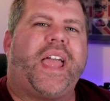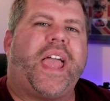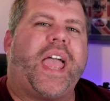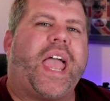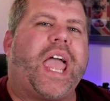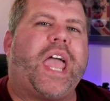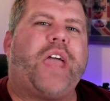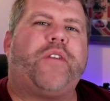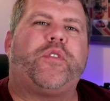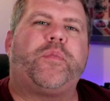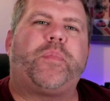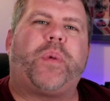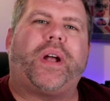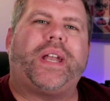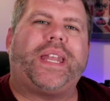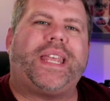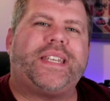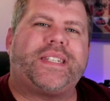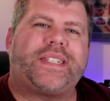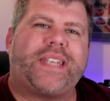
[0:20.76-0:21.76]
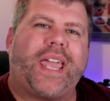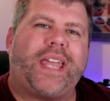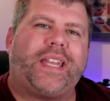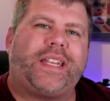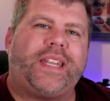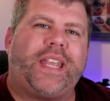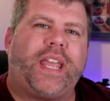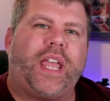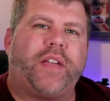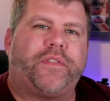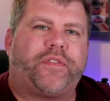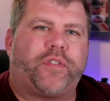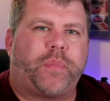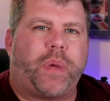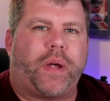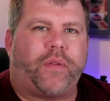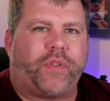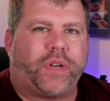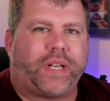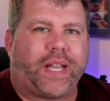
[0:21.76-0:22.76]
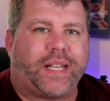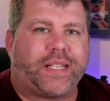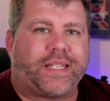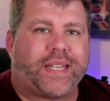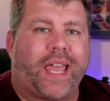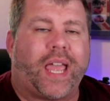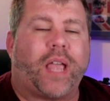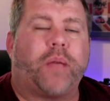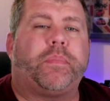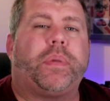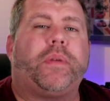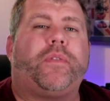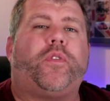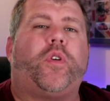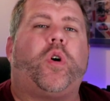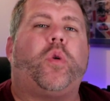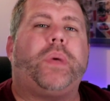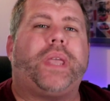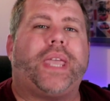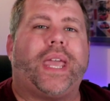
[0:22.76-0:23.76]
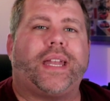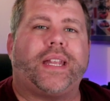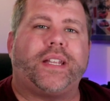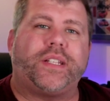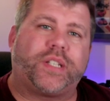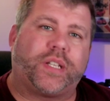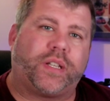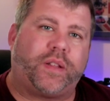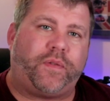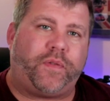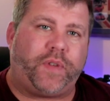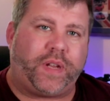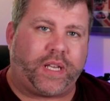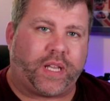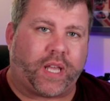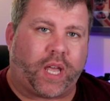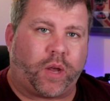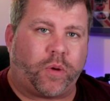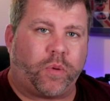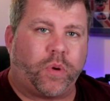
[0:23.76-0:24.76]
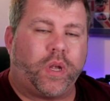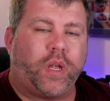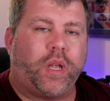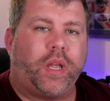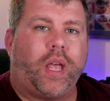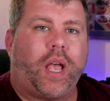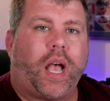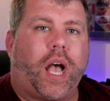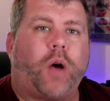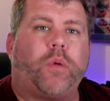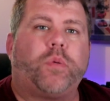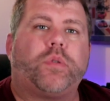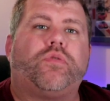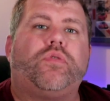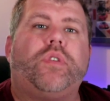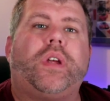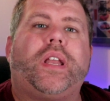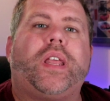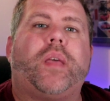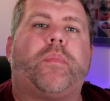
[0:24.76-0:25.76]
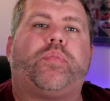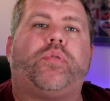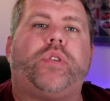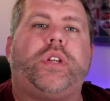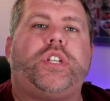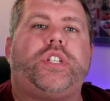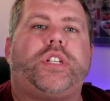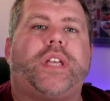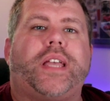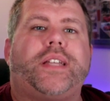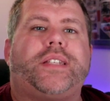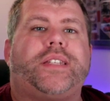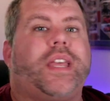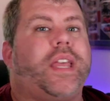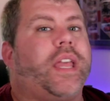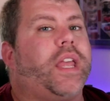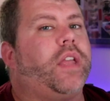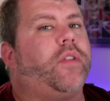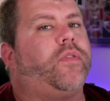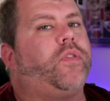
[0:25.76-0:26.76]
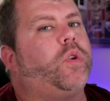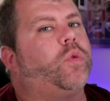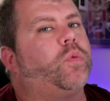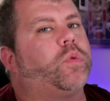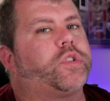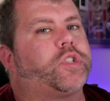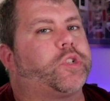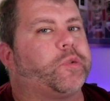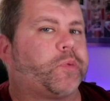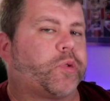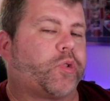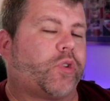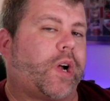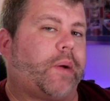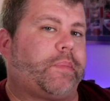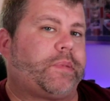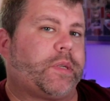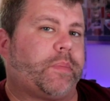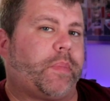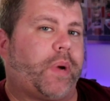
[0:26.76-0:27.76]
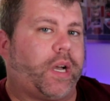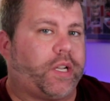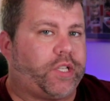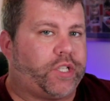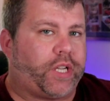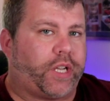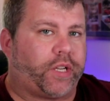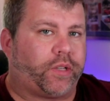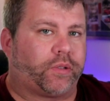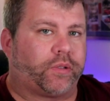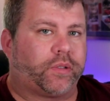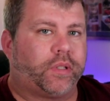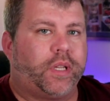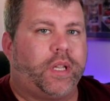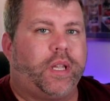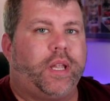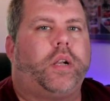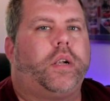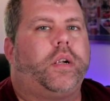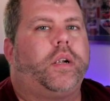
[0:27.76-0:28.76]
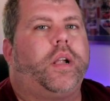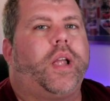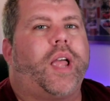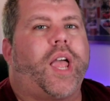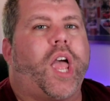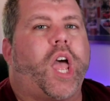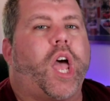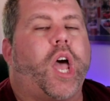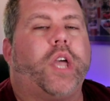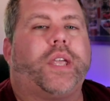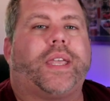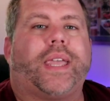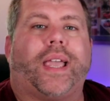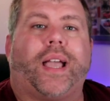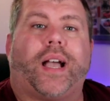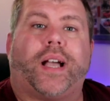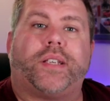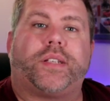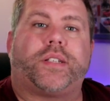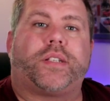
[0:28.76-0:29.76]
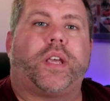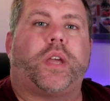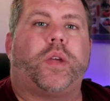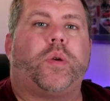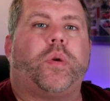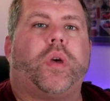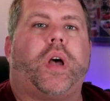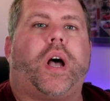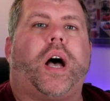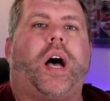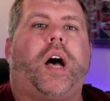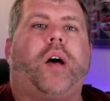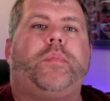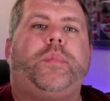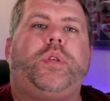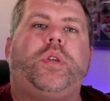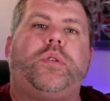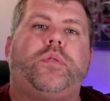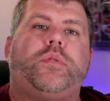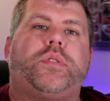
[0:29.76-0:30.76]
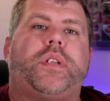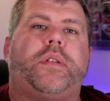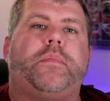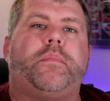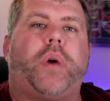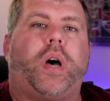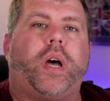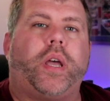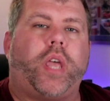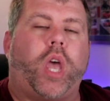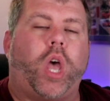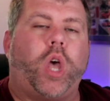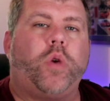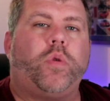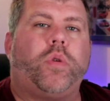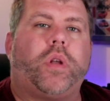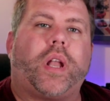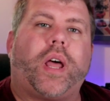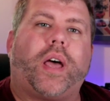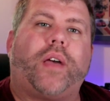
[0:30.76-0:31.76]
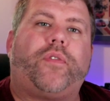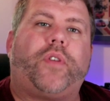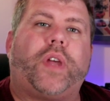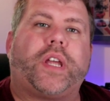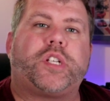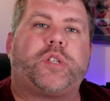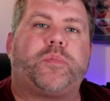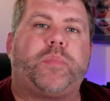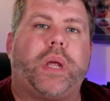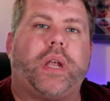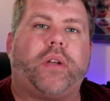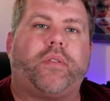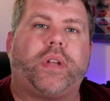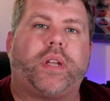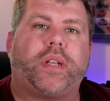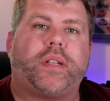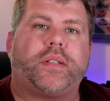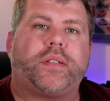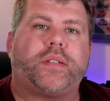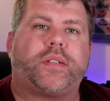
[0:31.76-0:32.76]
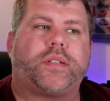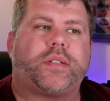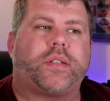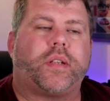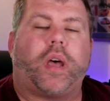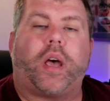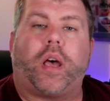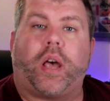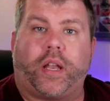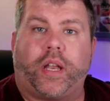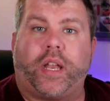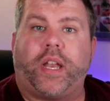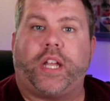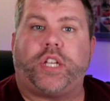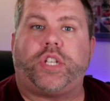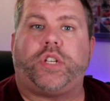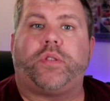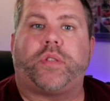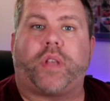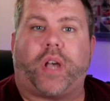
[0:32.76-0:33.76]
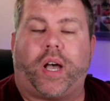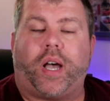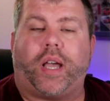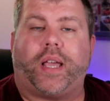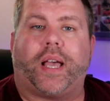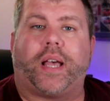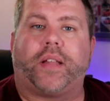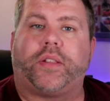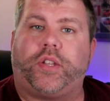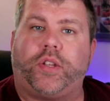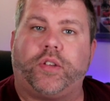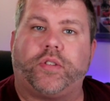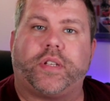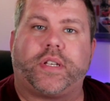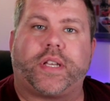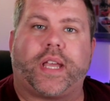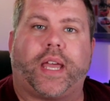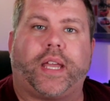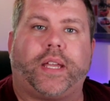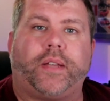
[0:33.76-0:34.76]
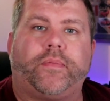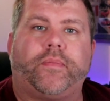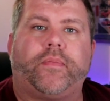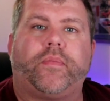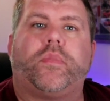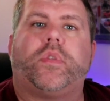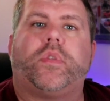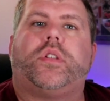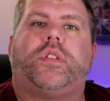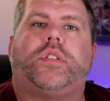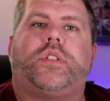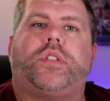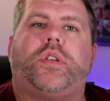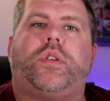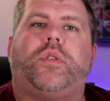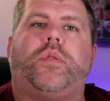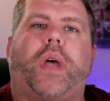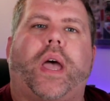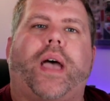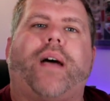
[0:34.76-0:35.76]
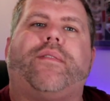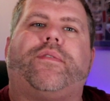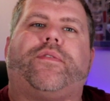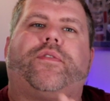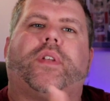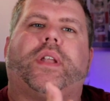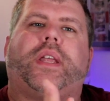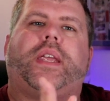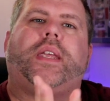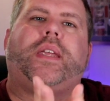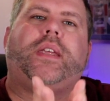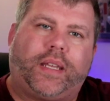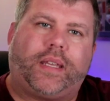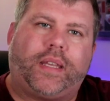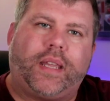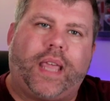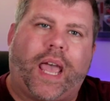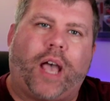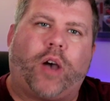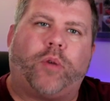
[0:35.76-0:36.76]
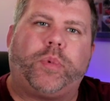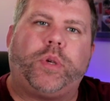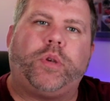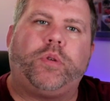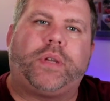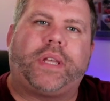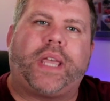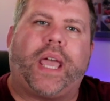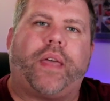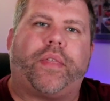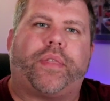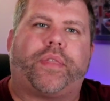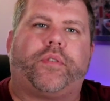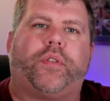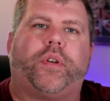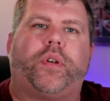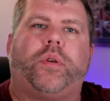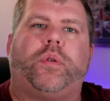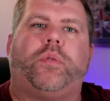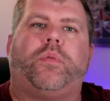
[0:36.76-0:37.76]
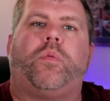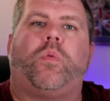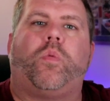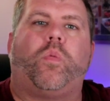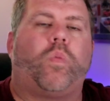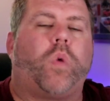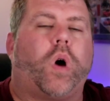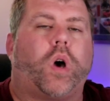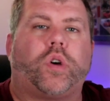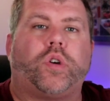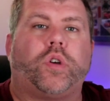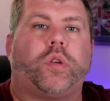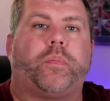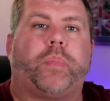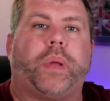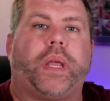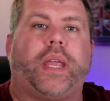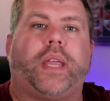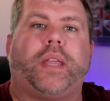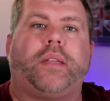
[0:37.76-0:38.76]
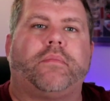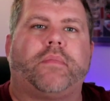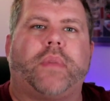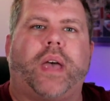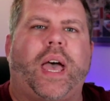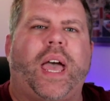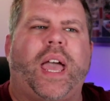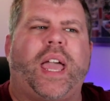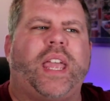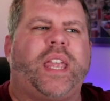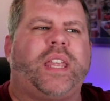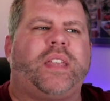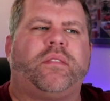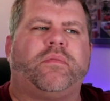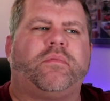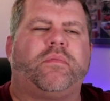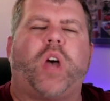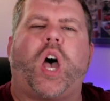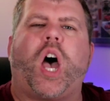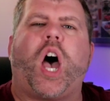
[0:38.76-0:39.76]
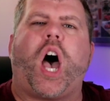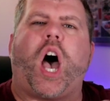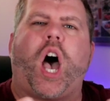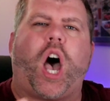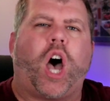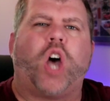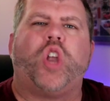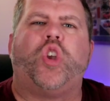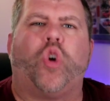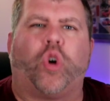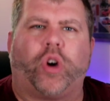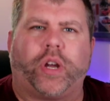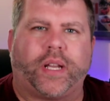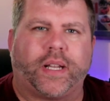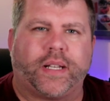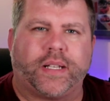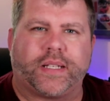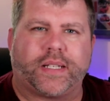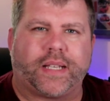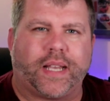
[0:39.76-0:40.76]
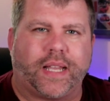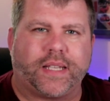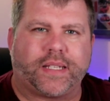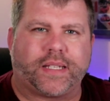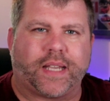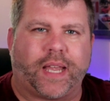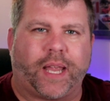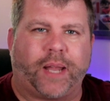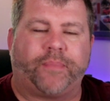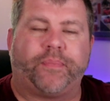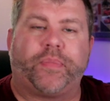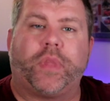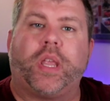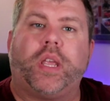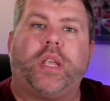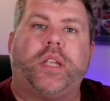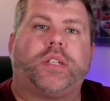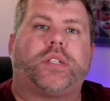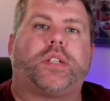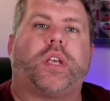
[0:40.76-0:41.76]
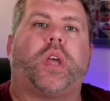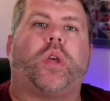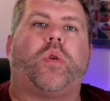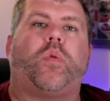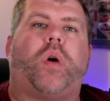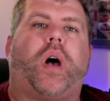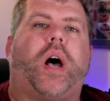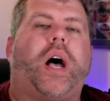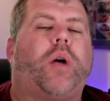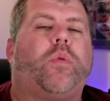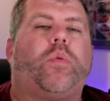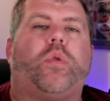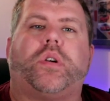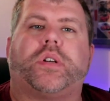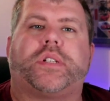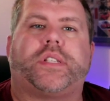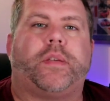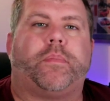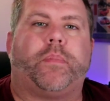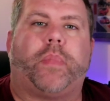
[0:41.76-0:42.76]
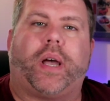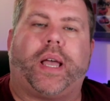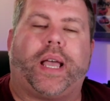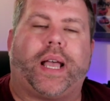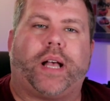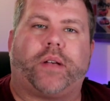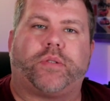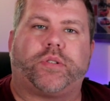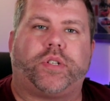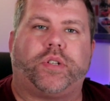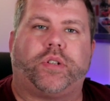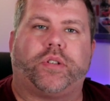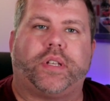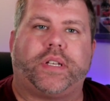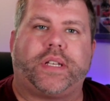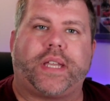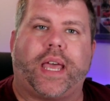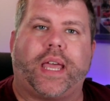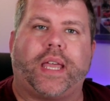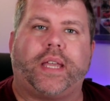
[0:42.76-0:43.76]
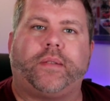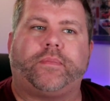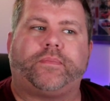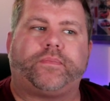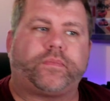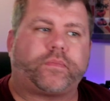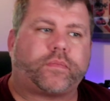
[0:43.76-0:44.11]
Hey everybody, it's Aiden here from Everyday Tech. Before we get into the video, I would really appreciate it if you would subscribe to my channel. Okay guys, so I'm using my own life experience and an issue that I had the other day to helpfully help you get through what could be an annoyance, let's say. So I walked in my house the other day